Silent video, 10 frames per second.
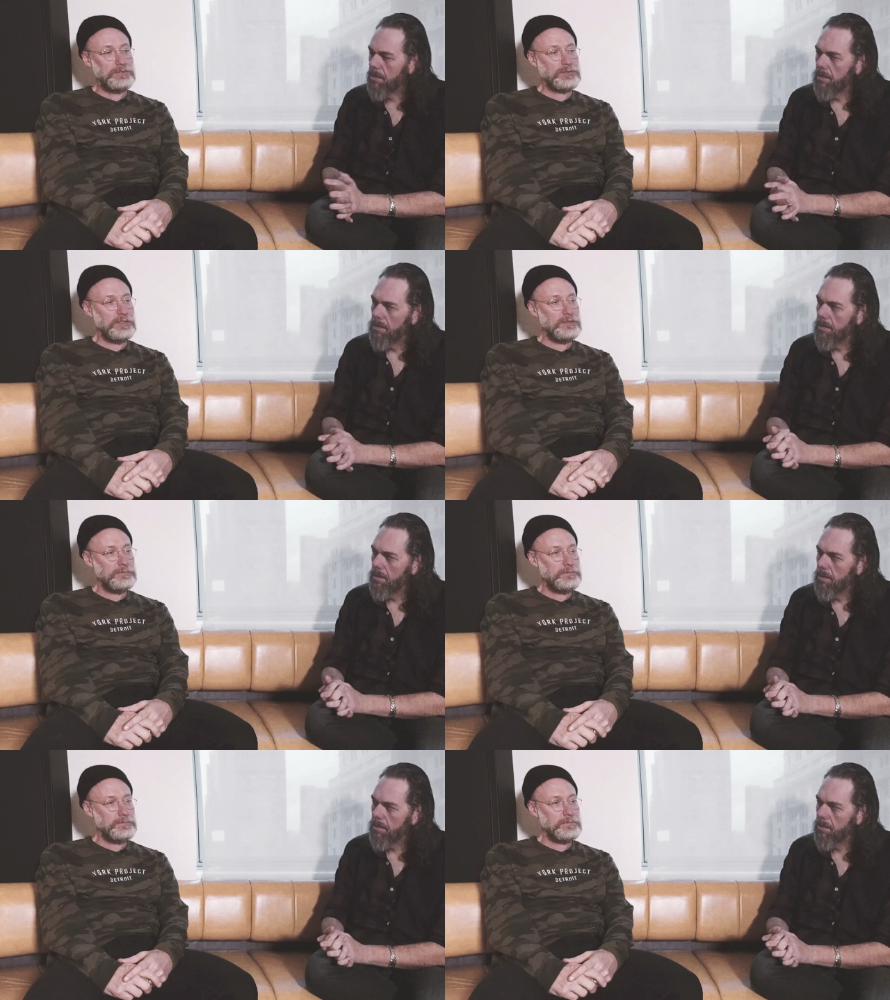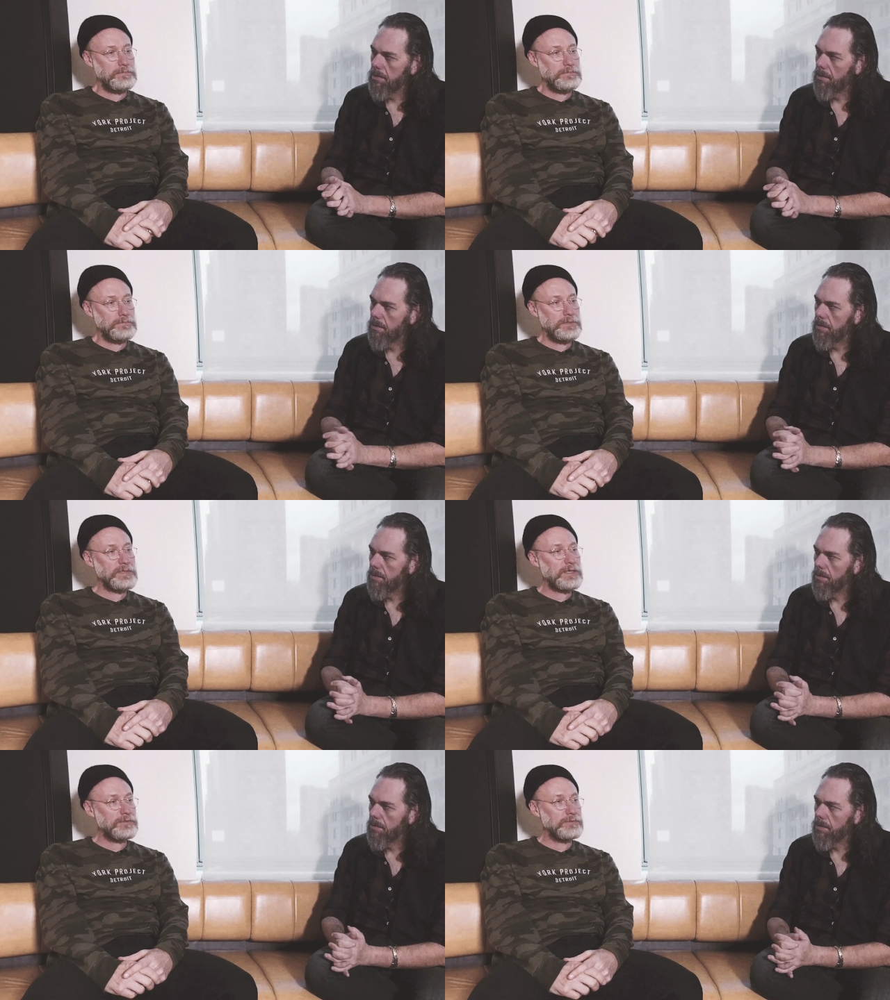Speaker 1: try and be
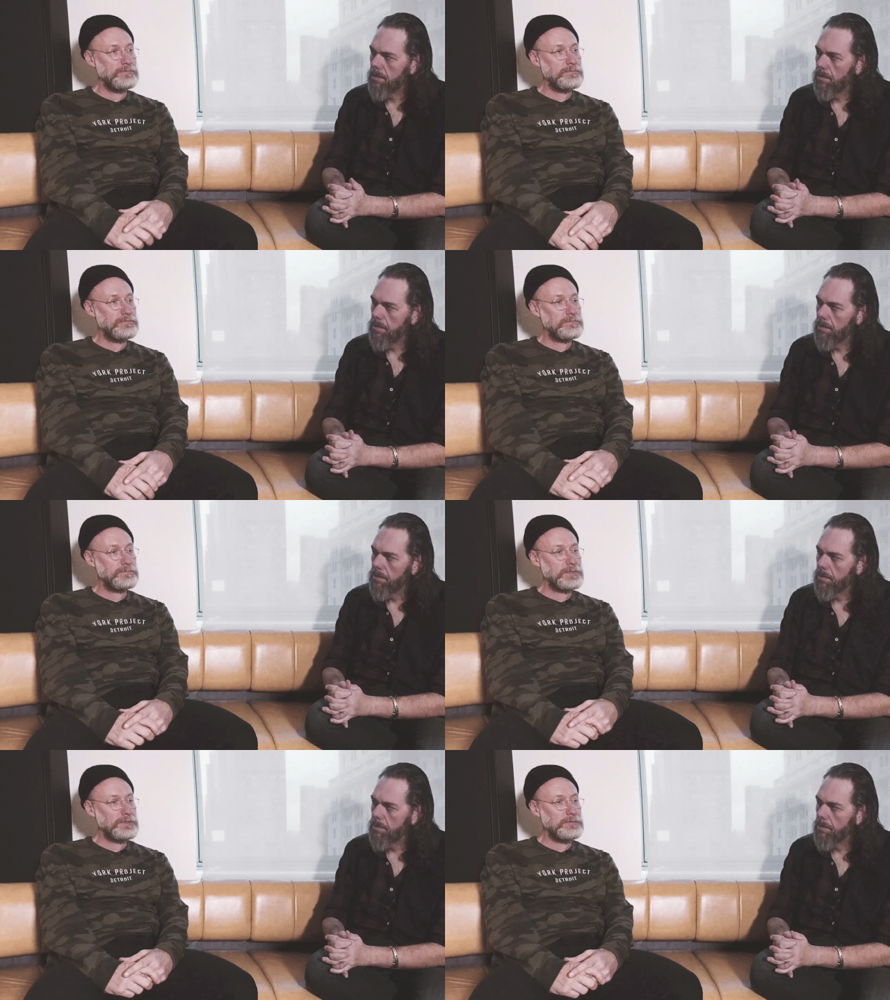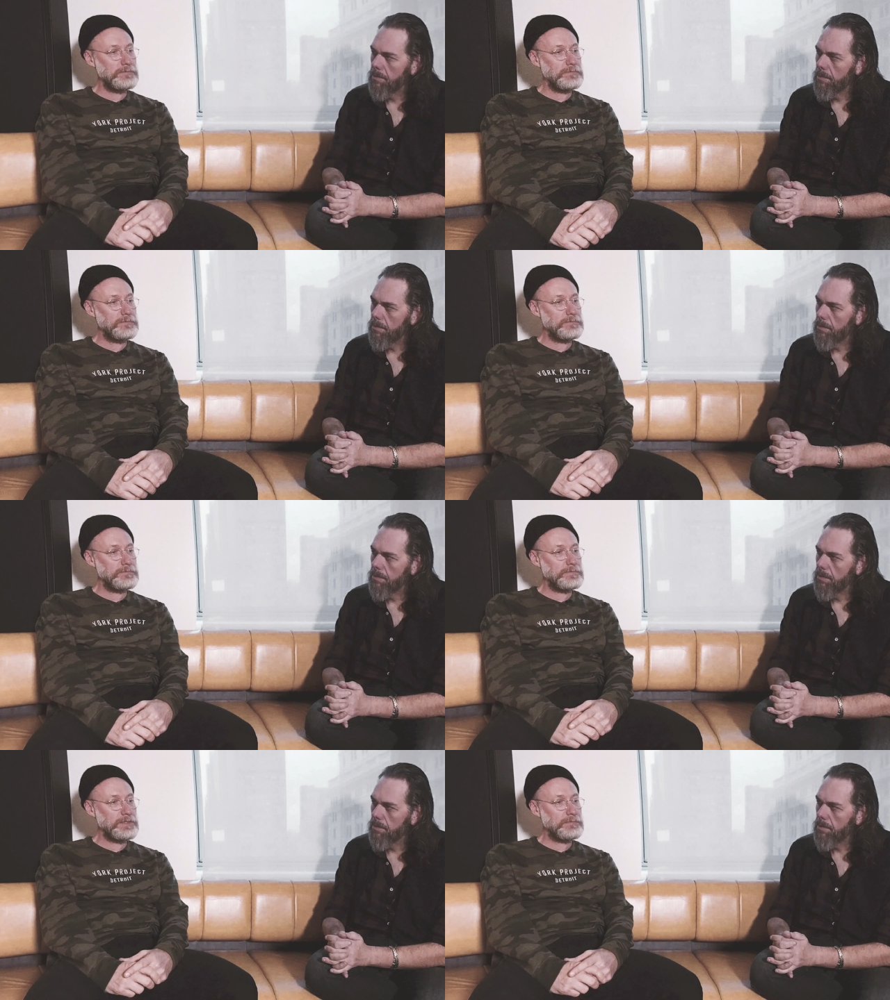better and be
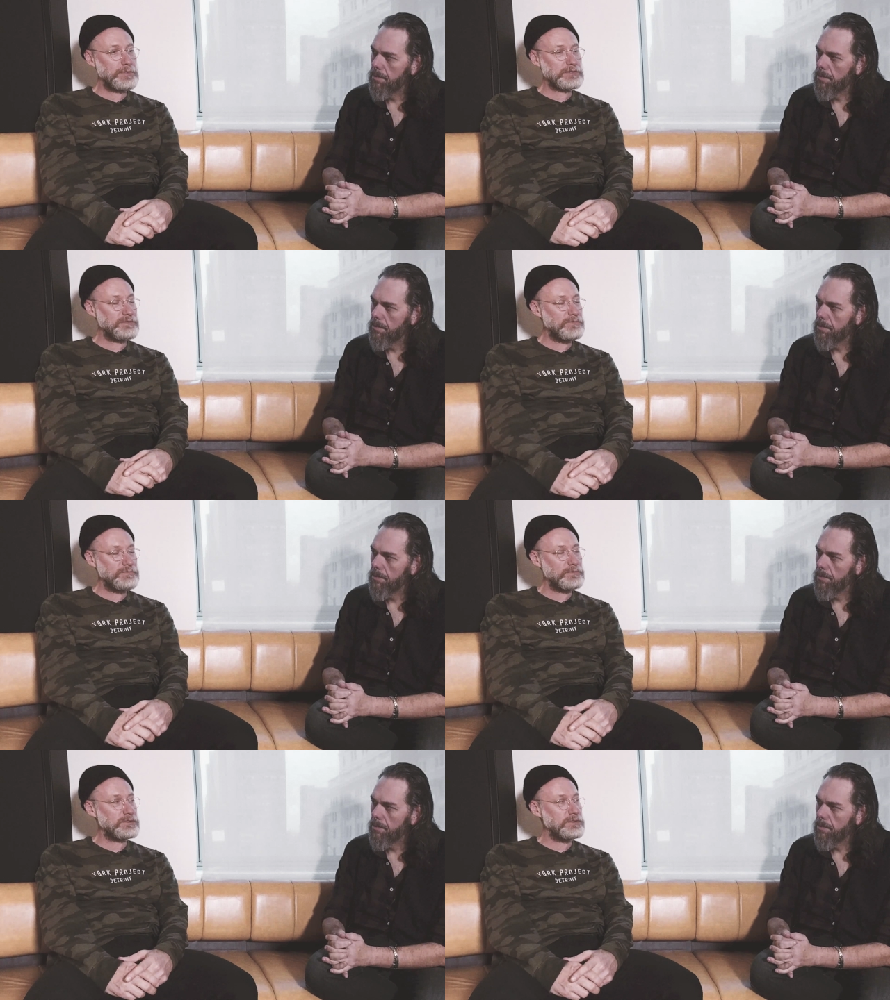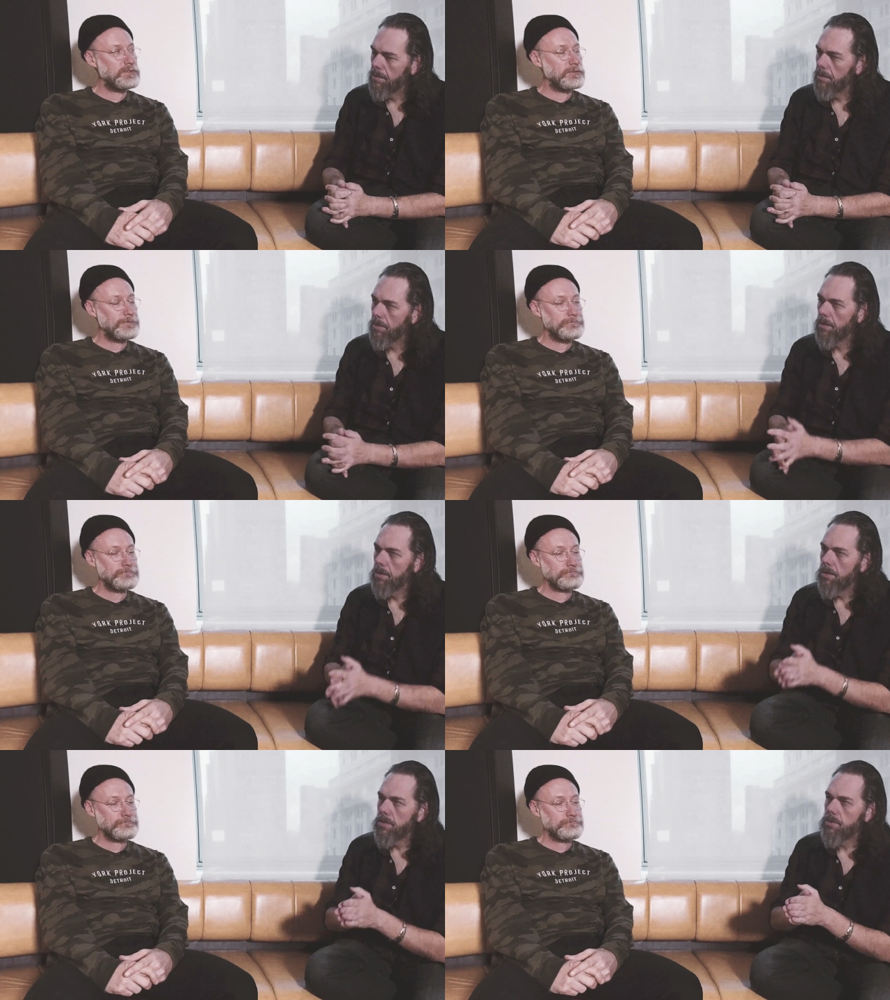be a positive influence on each other.
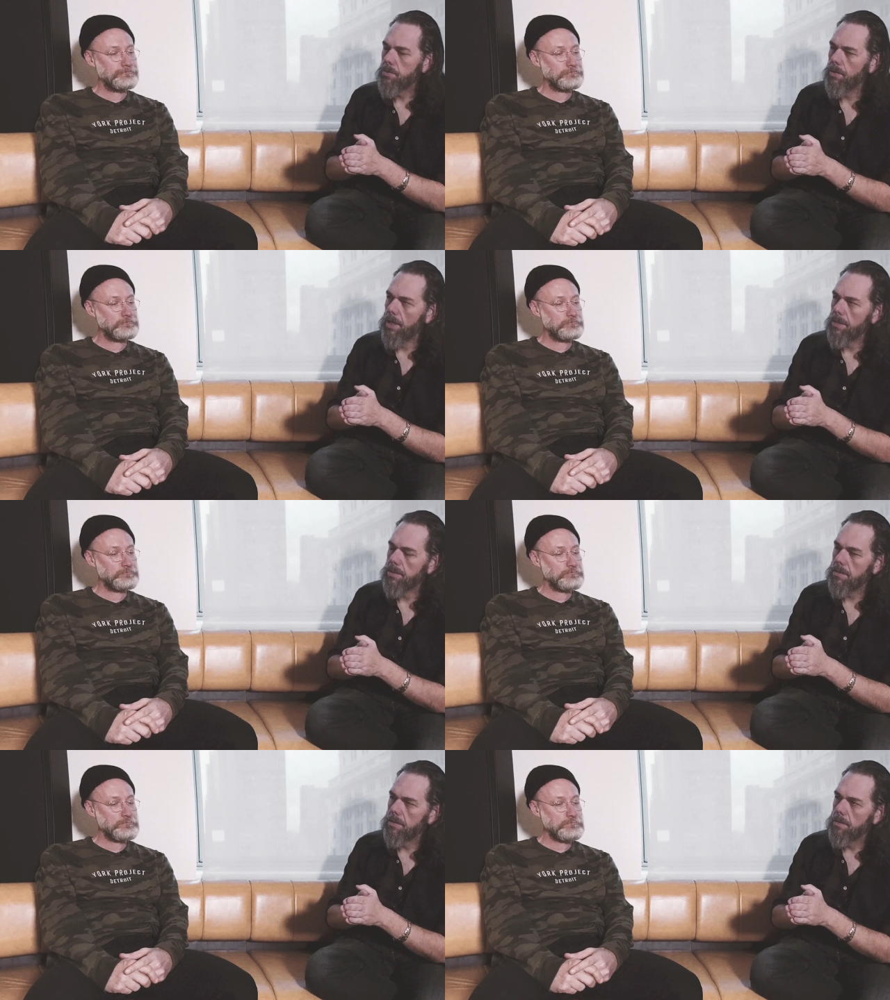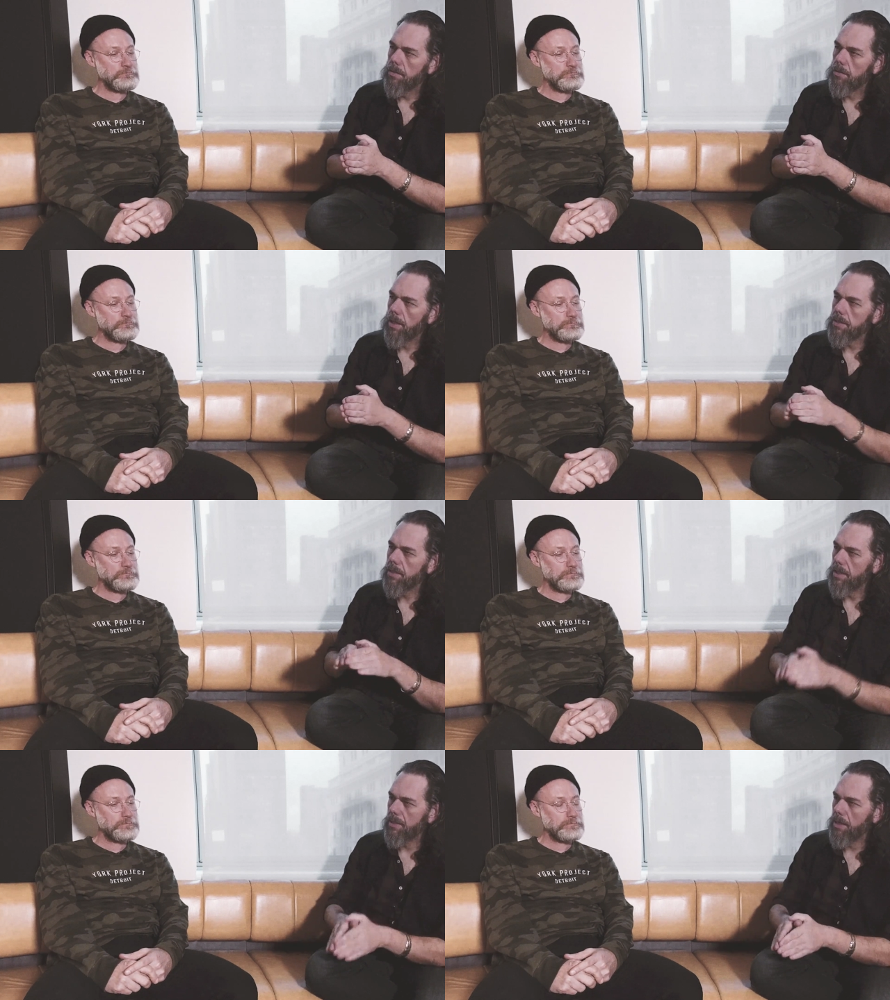
Speaker 2: So you guys, you guys
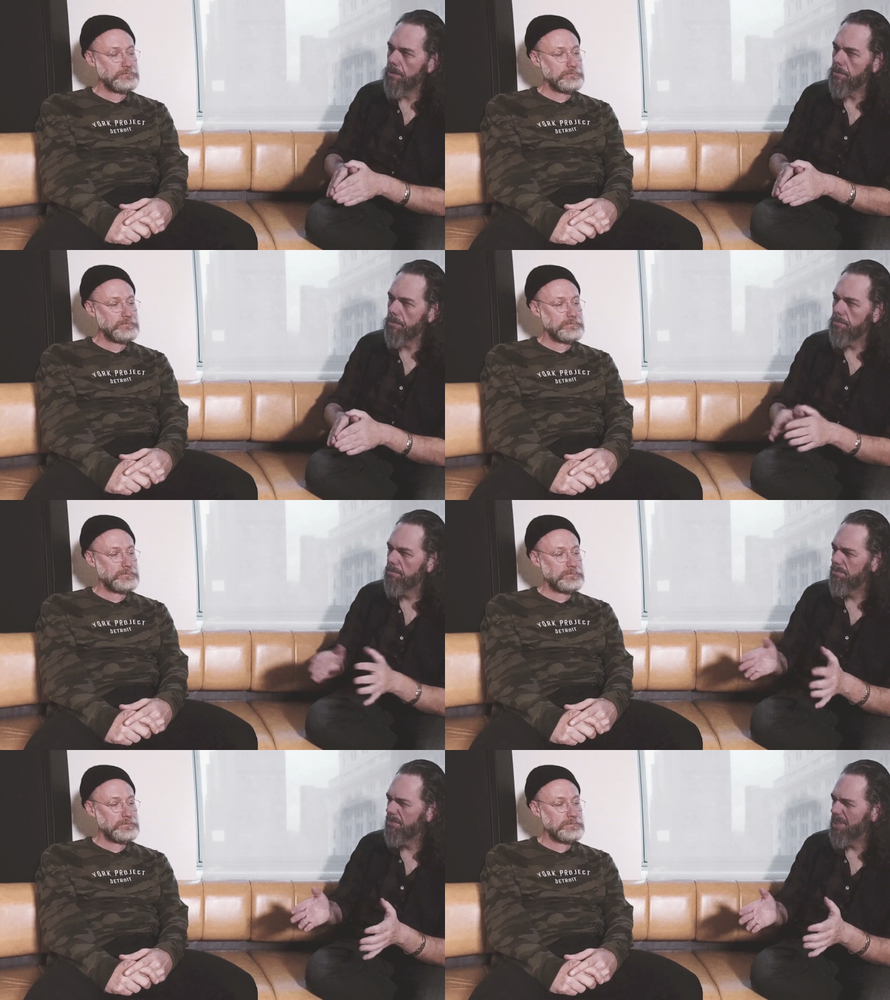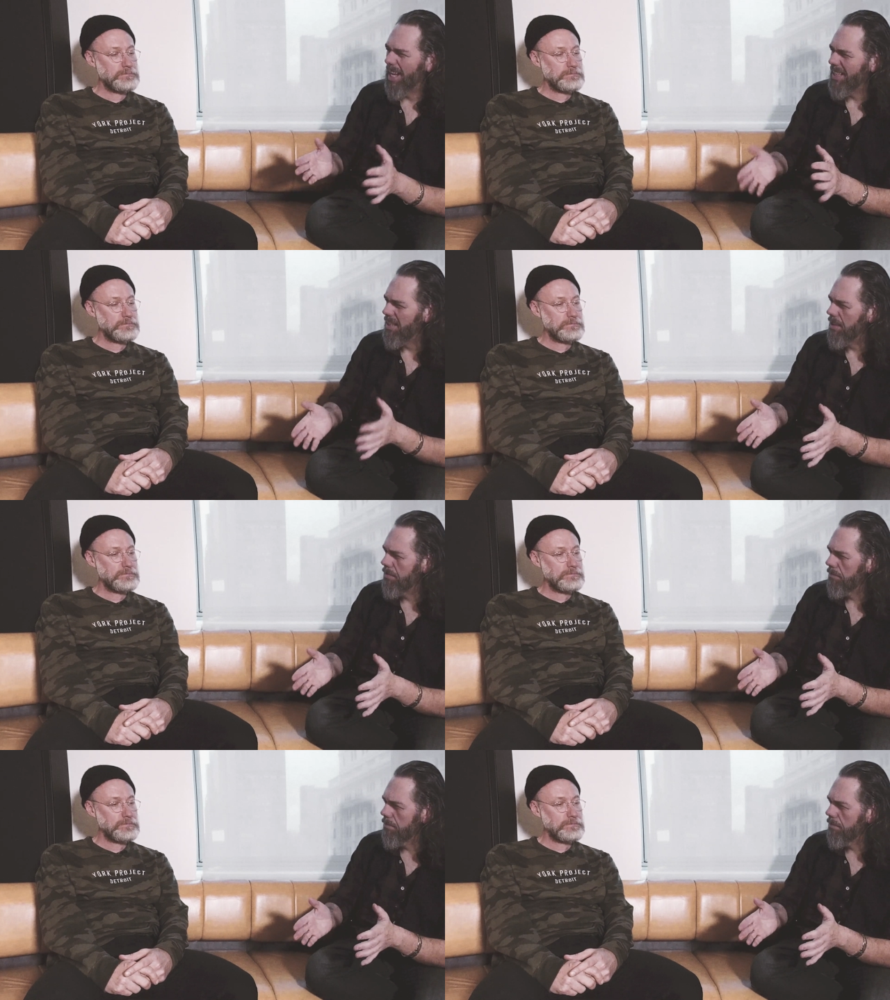get together 90?